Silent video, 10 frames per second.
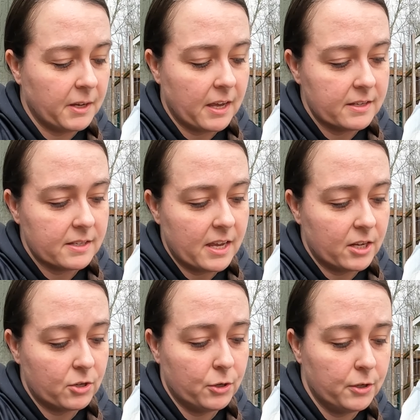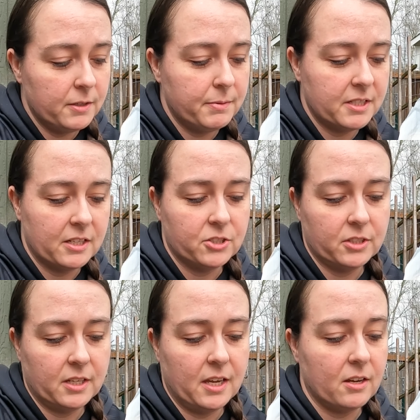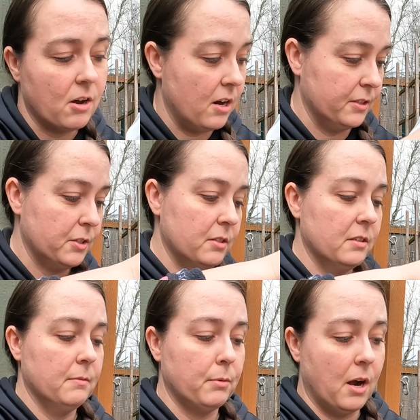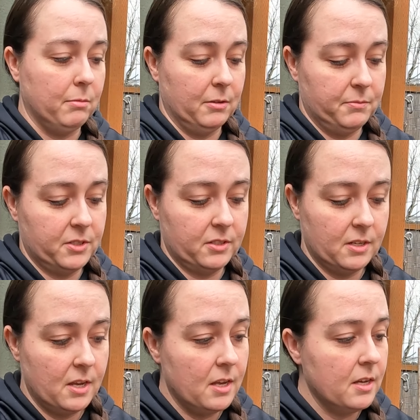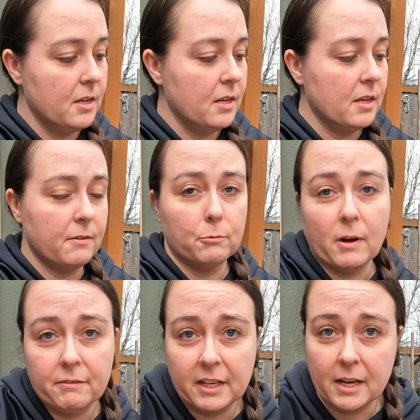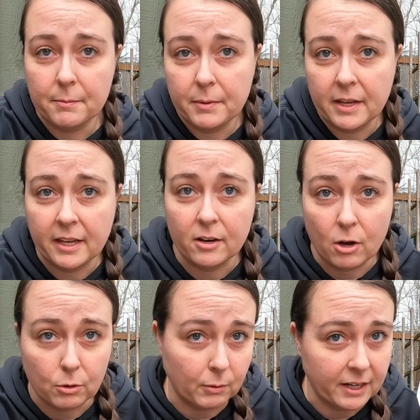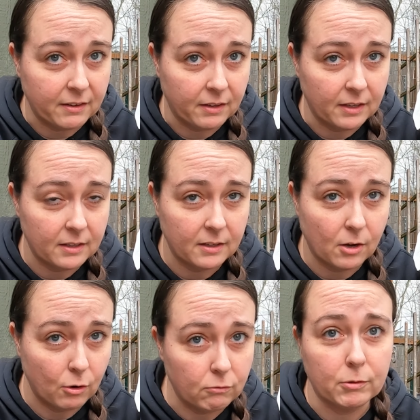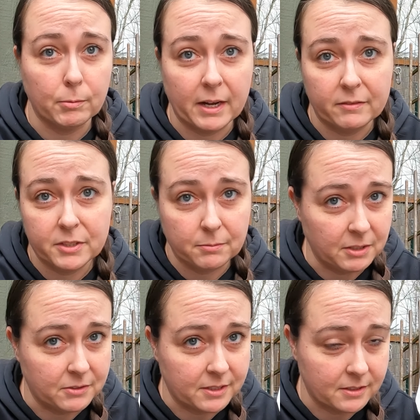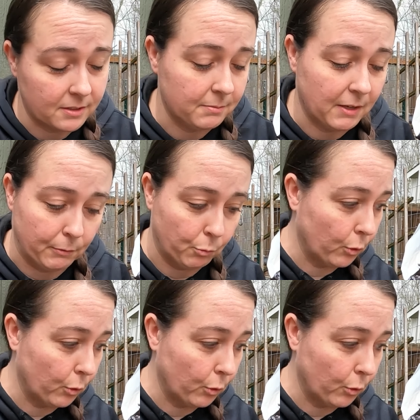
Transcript: because it could potentially cause problems, revving up an already over revved immune system even